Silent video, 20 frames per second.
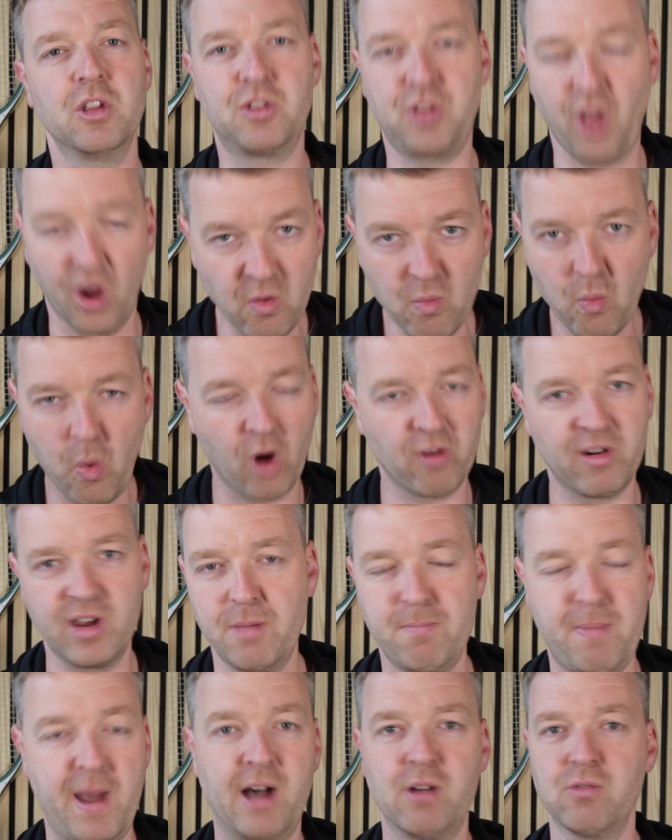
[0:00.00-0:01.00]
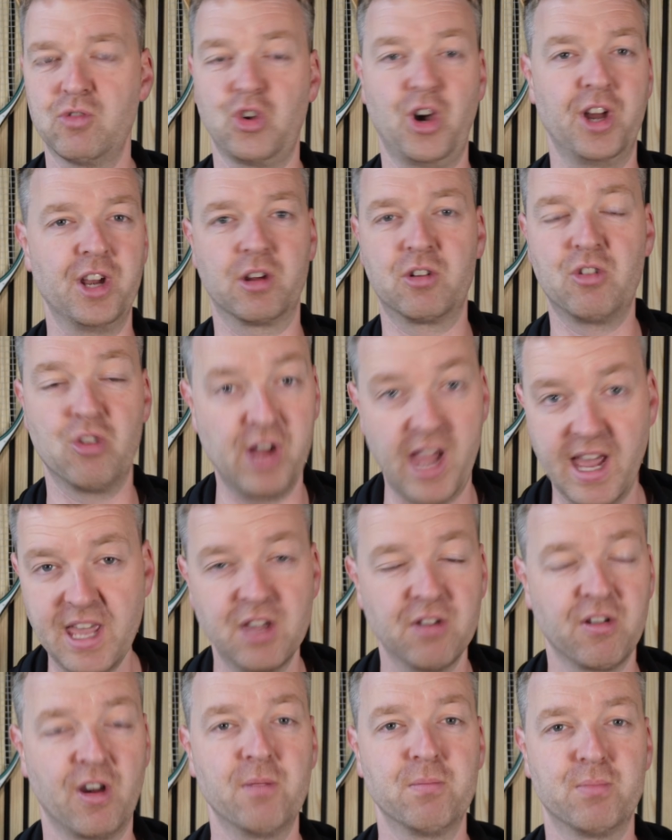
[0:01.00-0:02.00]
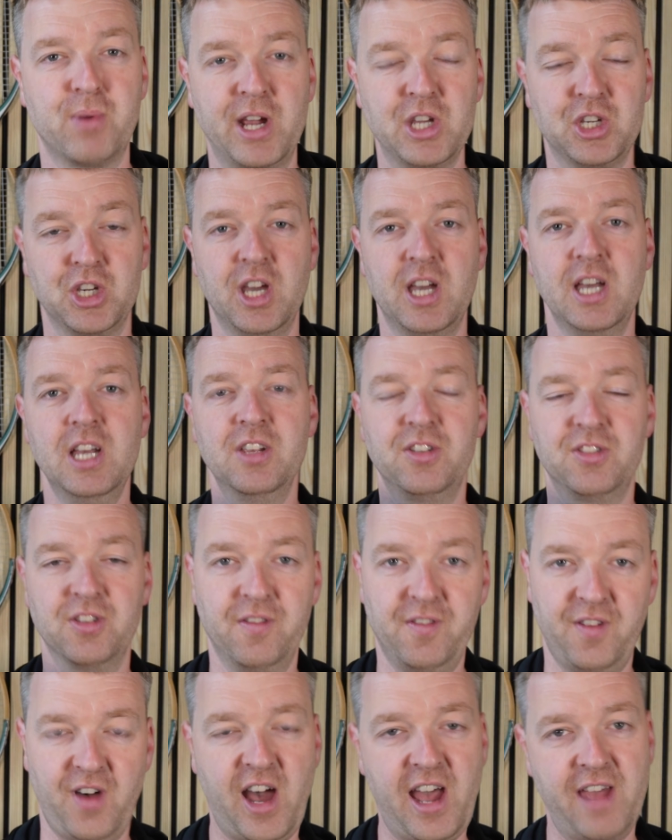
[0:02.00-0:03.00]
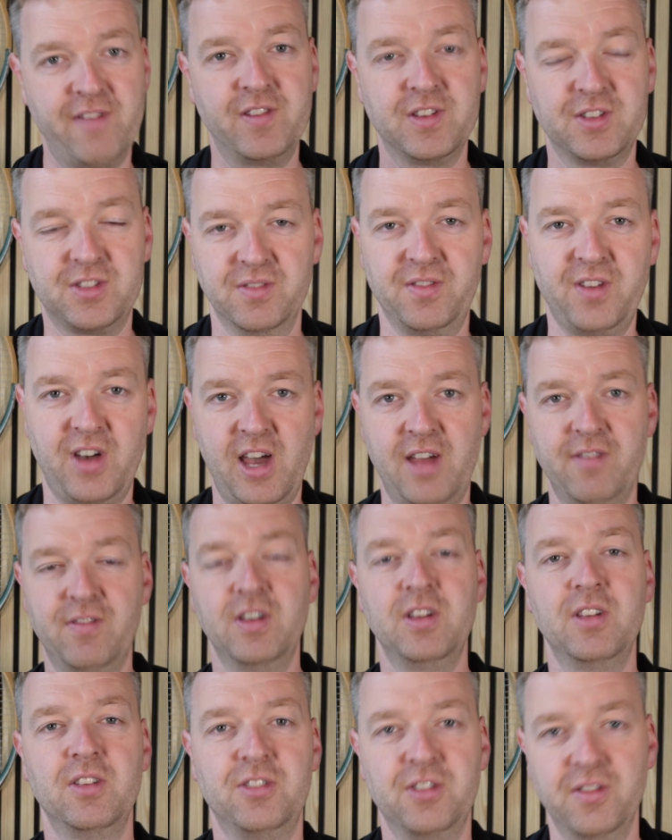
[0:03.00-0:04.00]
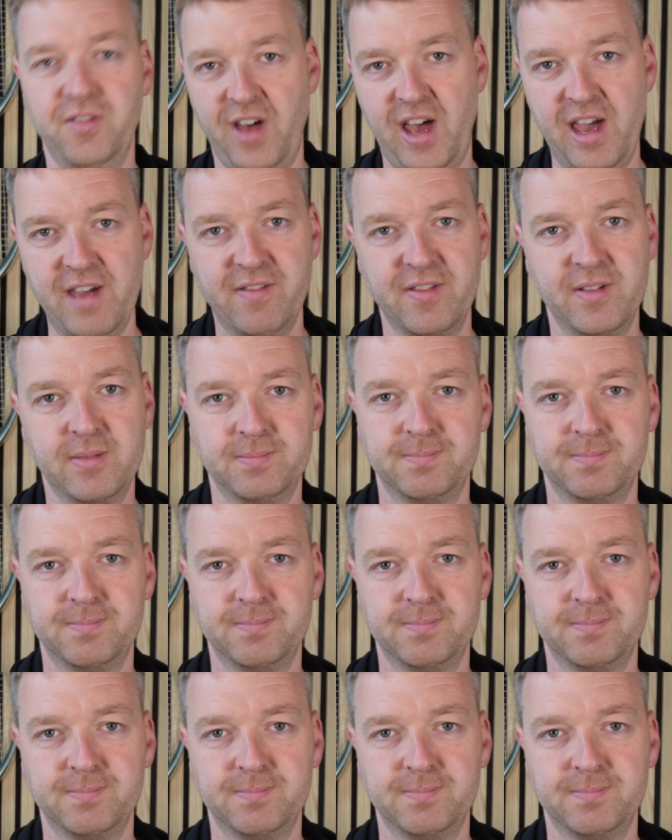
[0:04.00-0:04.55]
Don't worry about trying to create your own pressure. Survive, survive, survive.